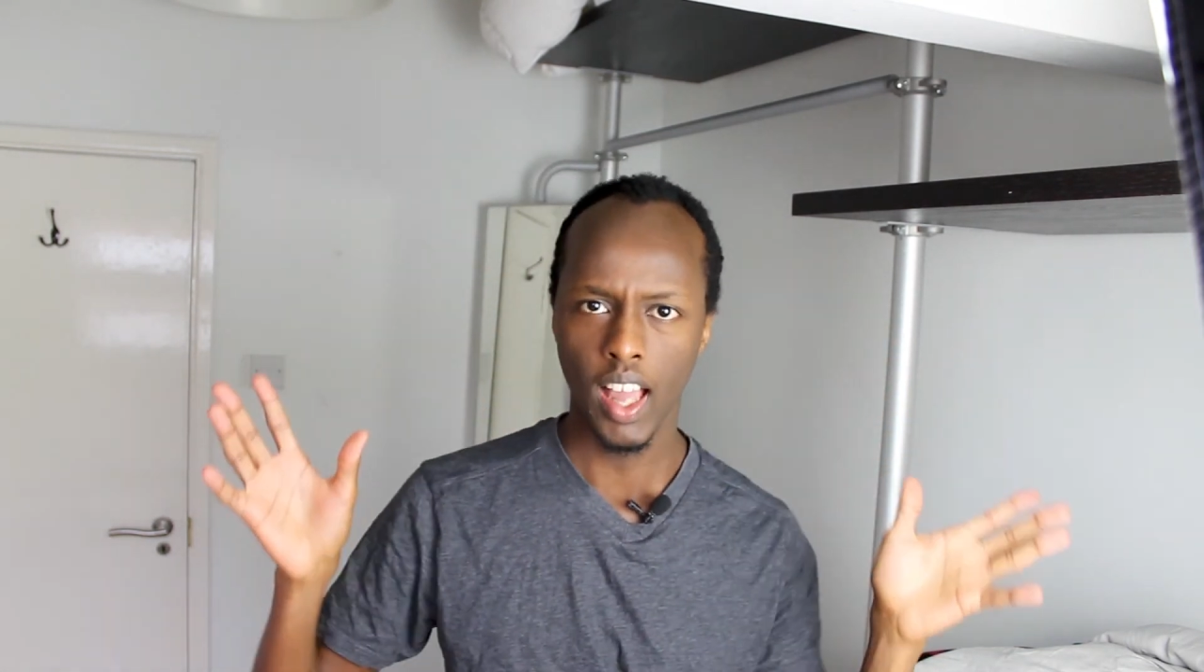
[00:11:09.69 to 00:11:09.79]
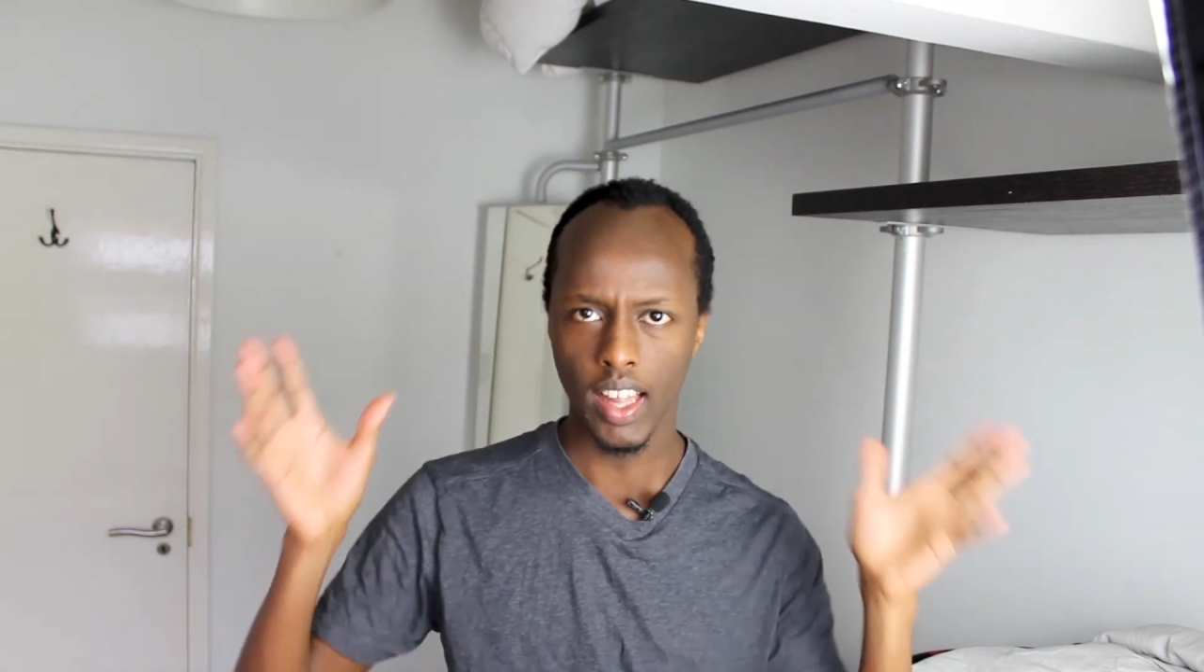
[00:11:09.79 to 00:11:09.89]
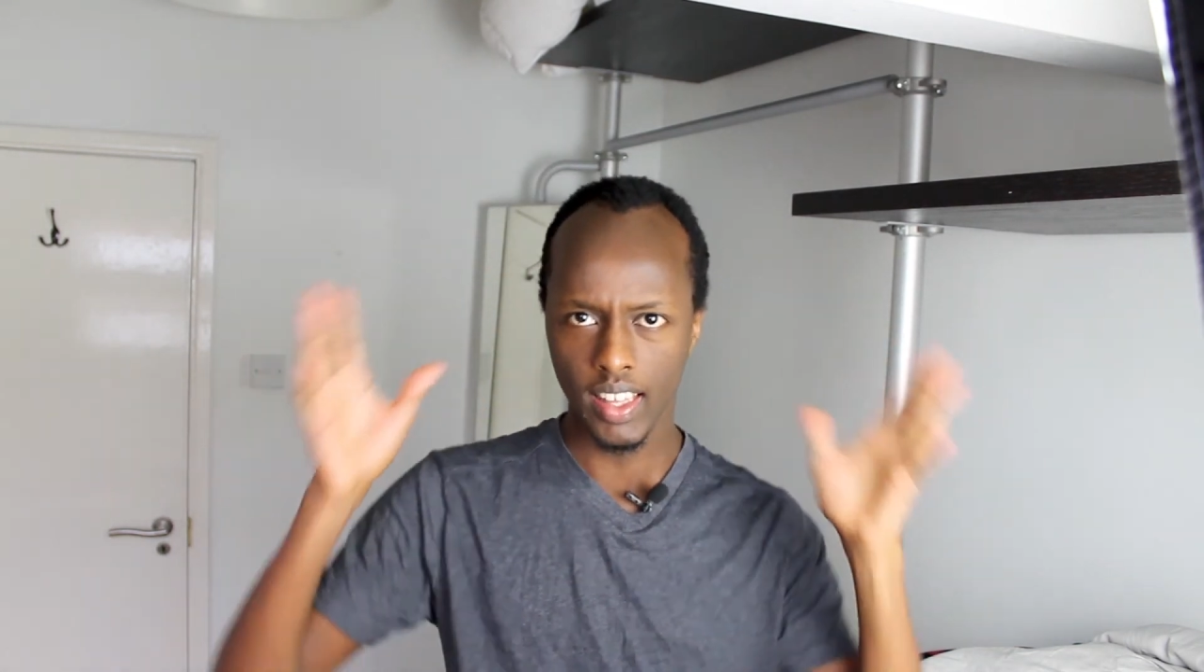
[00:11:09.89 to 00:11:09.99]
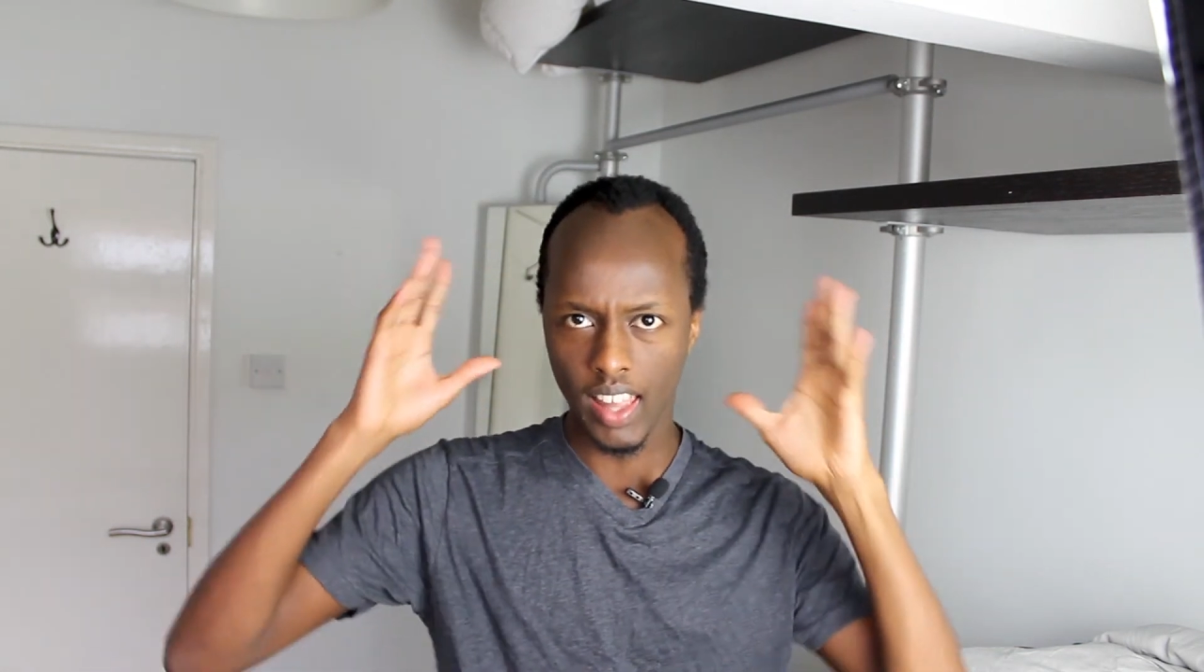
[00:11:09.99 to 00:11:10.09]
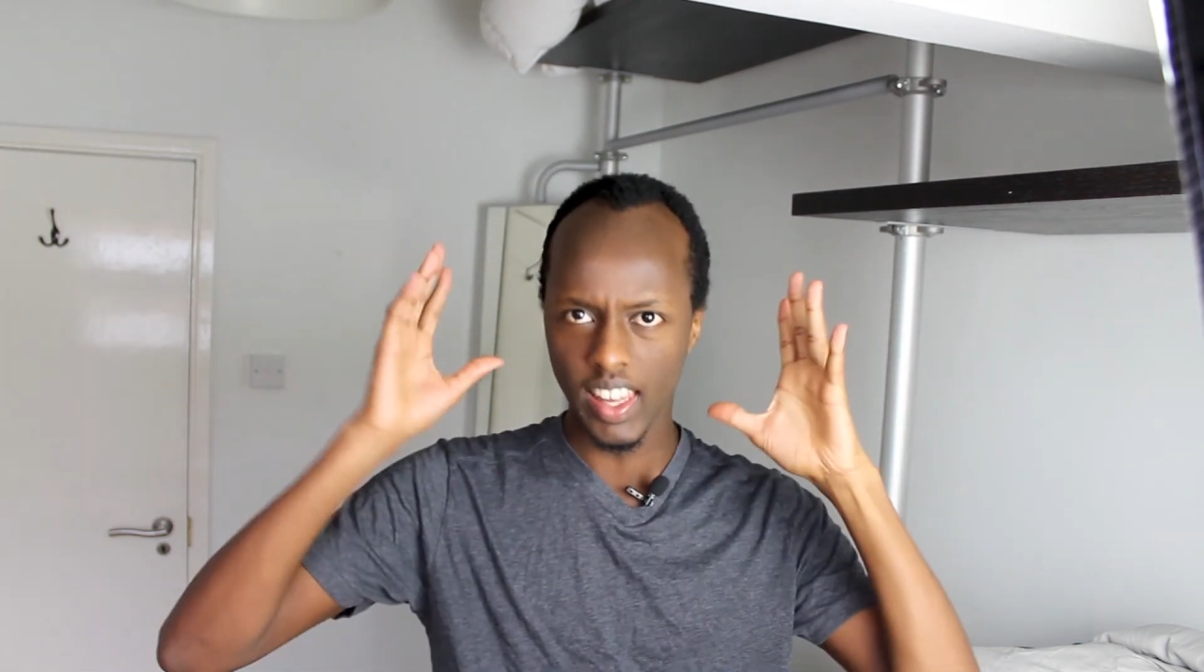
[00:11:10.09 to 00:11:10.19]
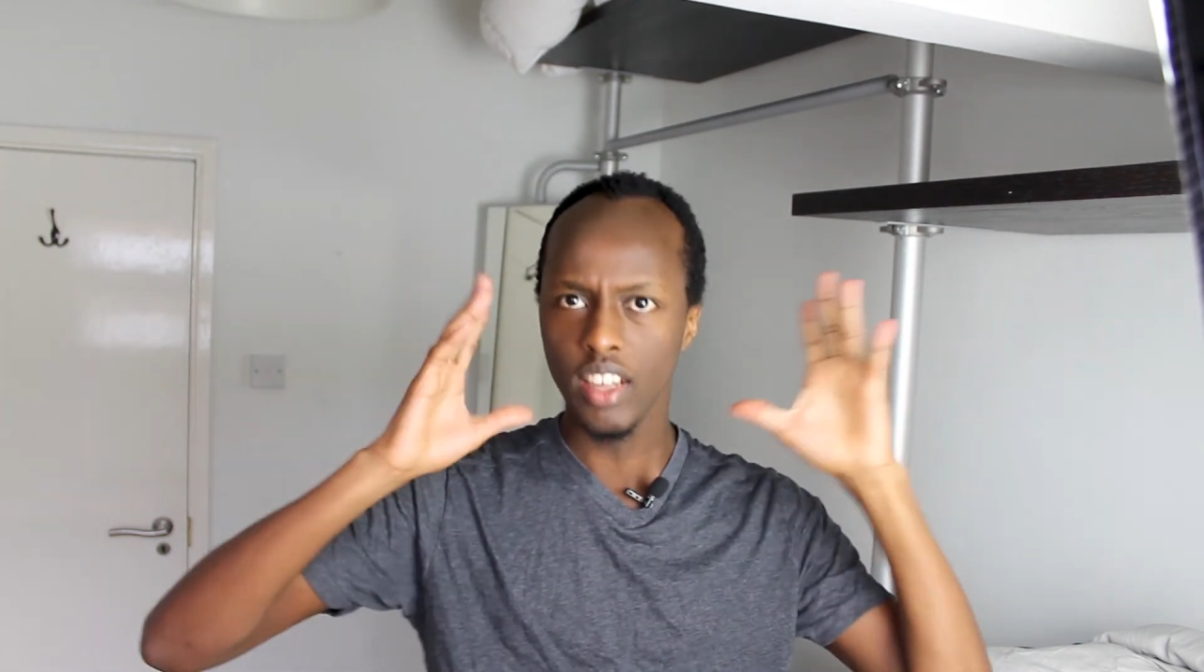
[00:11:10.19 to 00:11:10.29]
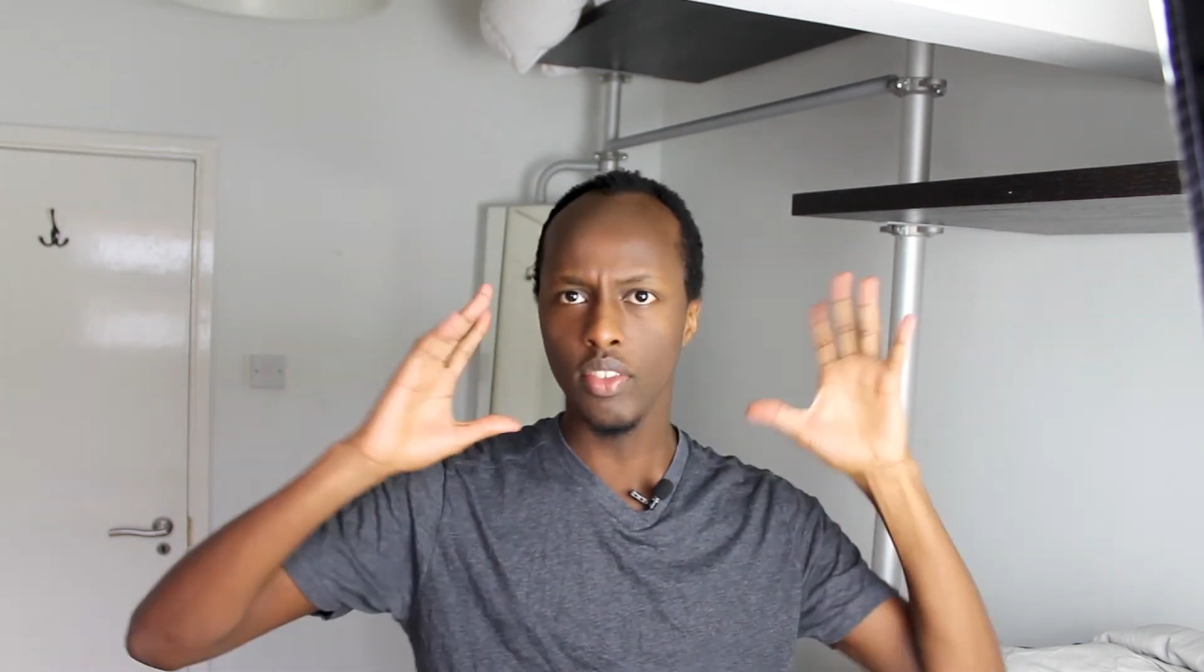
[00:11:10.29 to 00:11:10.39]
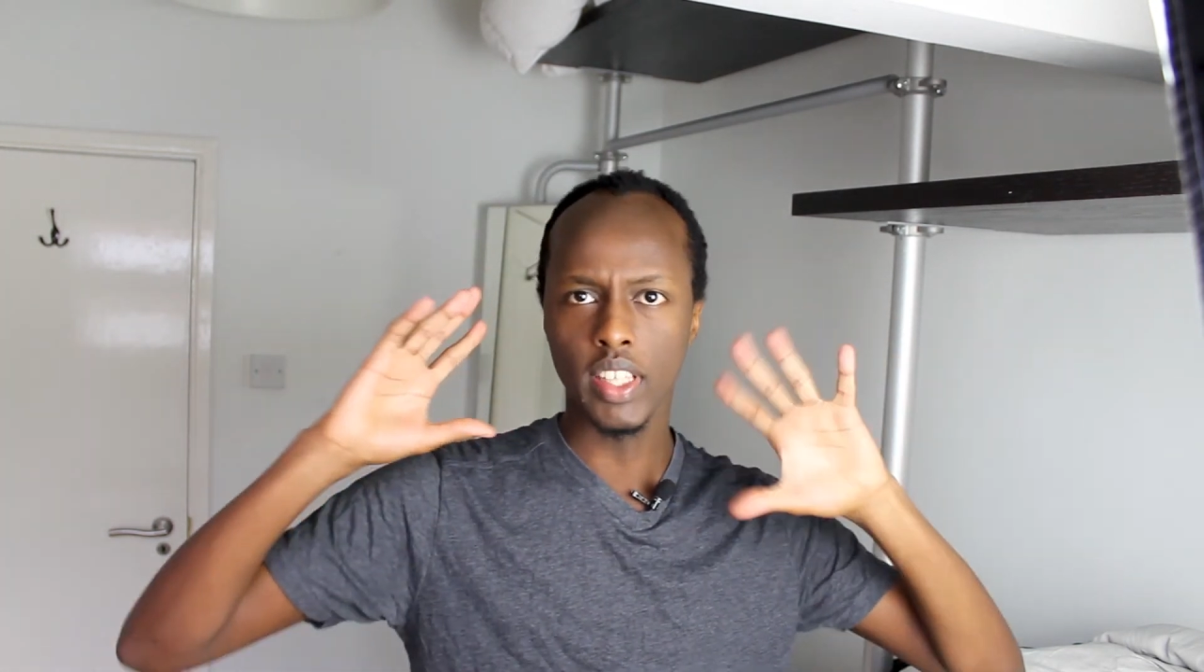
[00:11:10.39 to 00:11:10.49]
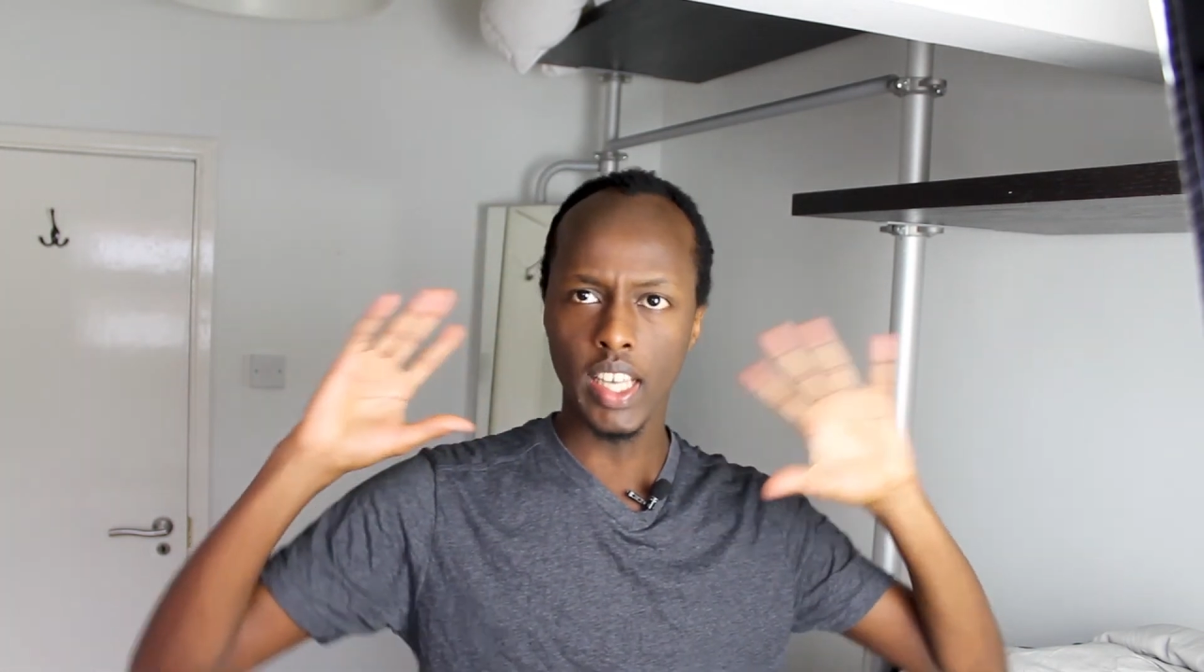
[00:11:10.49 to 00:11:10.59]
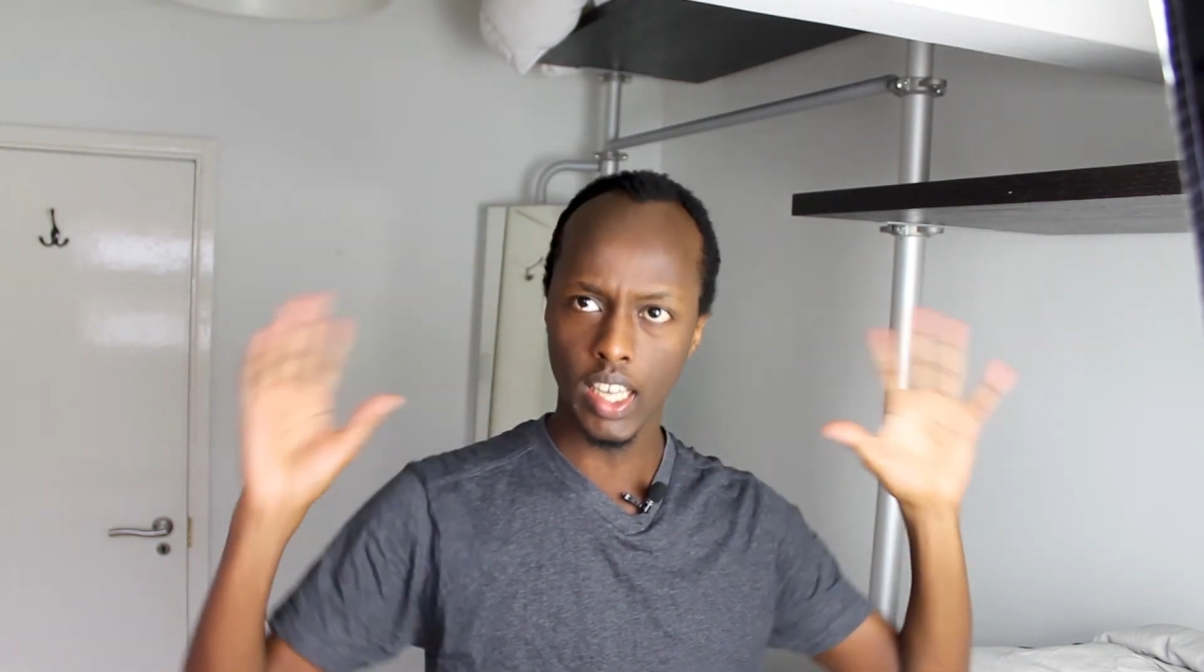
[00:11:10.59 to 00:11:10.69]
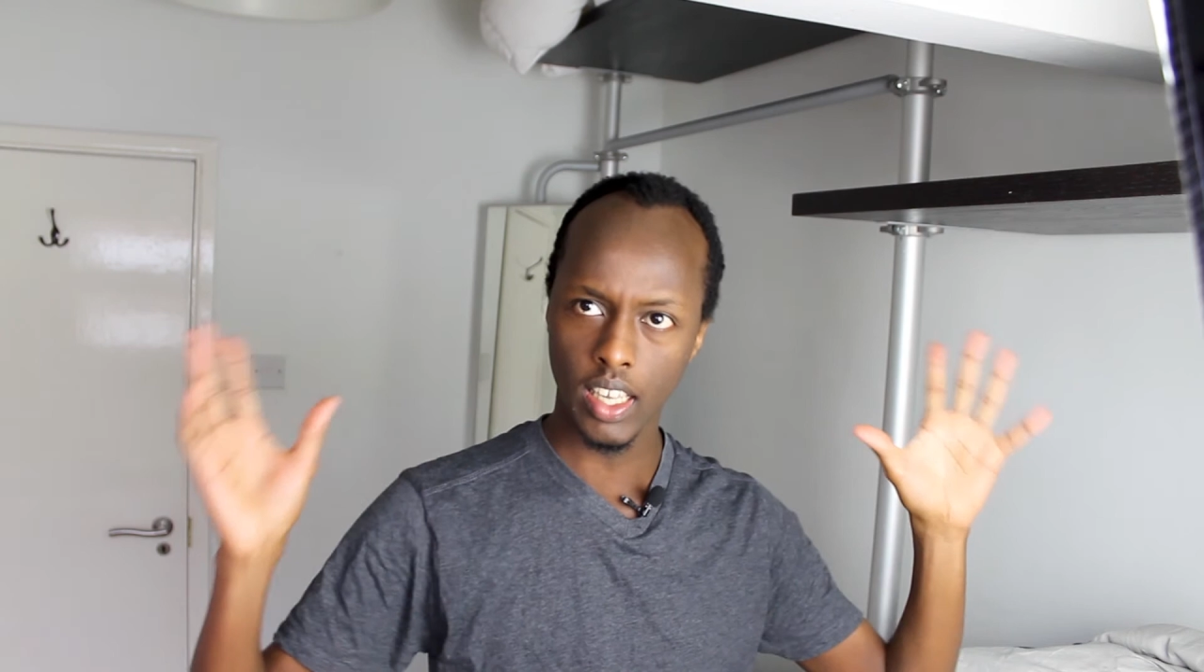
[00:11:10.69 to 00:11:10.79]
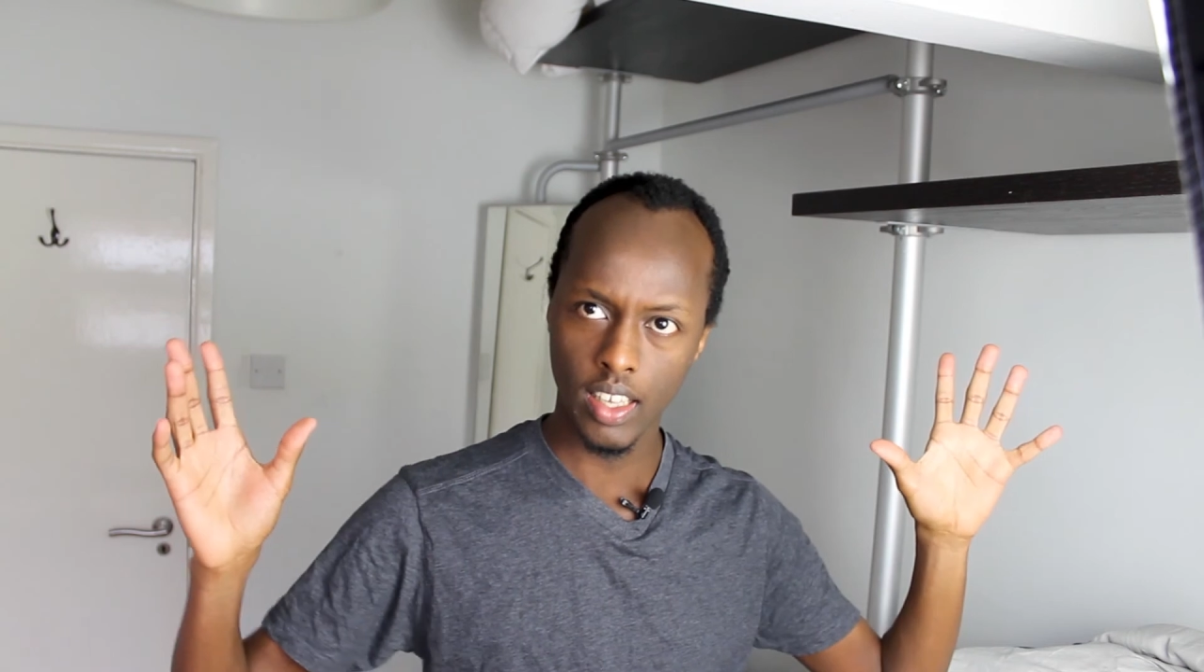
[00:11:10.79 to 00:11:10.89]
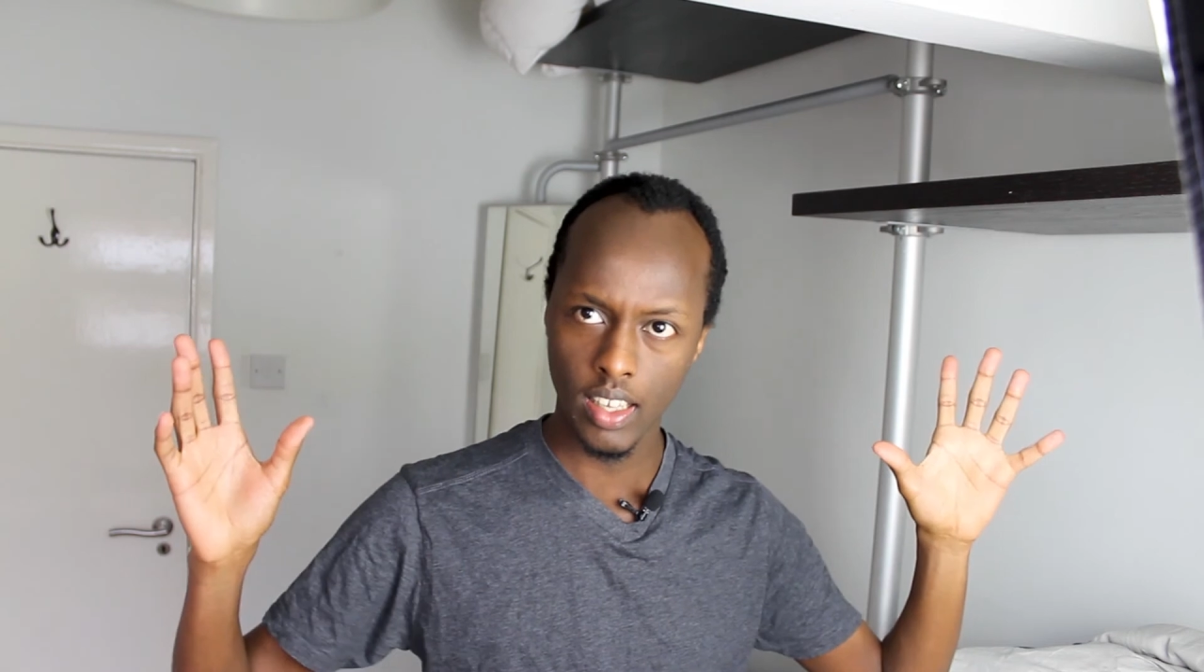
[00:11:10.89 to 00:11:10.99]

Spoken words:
At the end of the day,